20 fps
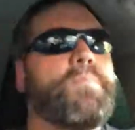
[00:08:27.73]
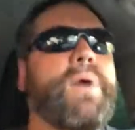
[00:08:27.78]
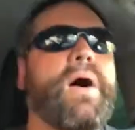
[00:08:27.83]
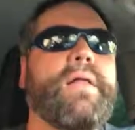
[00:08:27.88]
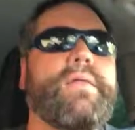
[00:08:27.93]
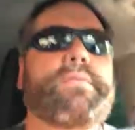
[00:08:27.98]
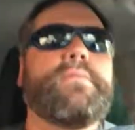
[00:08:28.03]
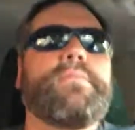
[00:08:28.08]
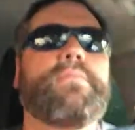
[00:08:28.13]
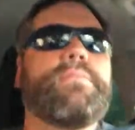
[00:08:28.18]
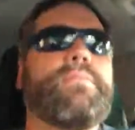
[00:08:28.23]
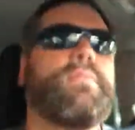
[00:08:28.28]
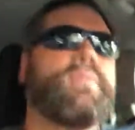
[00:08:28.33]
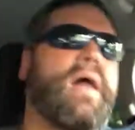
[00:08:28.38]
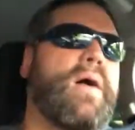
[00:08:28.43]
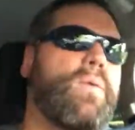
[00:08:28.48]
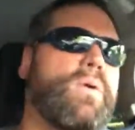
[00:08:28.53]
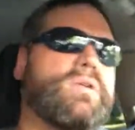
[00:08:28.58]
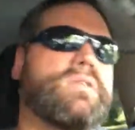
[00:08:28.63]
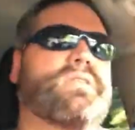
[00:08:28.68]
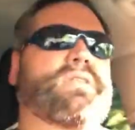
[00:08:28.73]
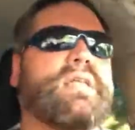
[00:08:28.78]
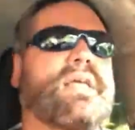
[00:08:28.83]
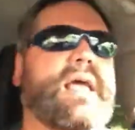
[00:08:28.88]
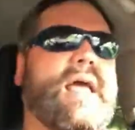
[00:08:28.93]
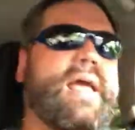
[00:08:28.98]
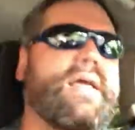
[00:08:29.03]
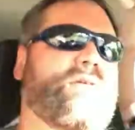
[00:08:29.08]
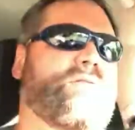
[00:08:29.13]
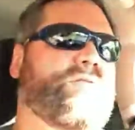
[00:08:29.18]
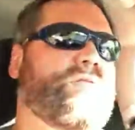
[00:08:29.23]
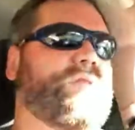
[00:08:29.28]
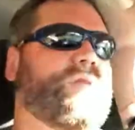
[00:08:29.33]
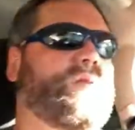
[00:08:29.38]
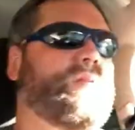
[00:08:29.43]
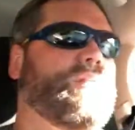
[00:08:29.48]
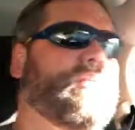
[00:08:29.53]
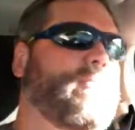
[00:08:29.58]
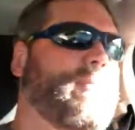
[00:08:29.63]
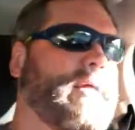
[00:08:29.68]
But that wasn't the case.
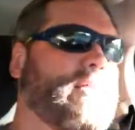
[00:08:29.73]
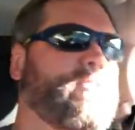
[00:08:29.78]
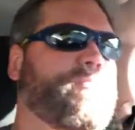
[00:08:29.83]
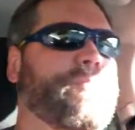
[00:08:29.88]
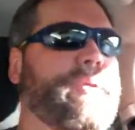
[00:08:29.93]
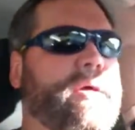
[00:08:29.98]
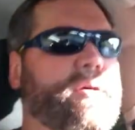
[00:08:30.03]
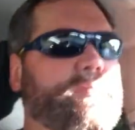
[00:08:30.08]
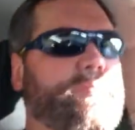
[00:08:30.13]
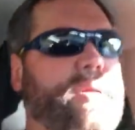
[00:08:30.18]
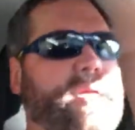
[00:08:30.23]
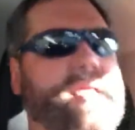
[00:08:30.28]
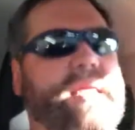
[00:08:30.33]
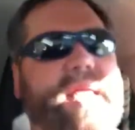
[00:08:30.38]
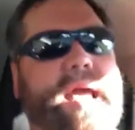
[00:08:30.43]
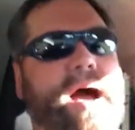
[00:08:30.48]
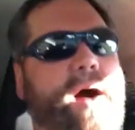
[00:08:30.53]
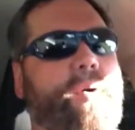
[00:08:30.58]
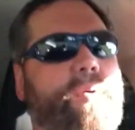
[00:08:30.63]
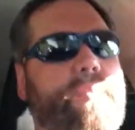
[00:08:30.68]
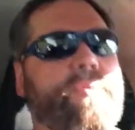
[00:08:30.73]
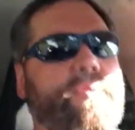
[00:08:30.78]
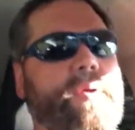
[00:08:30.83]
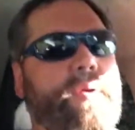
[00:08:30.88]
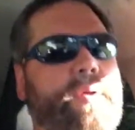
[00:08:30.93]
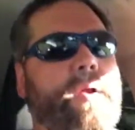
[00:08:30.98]
The Mets bailed Mickey out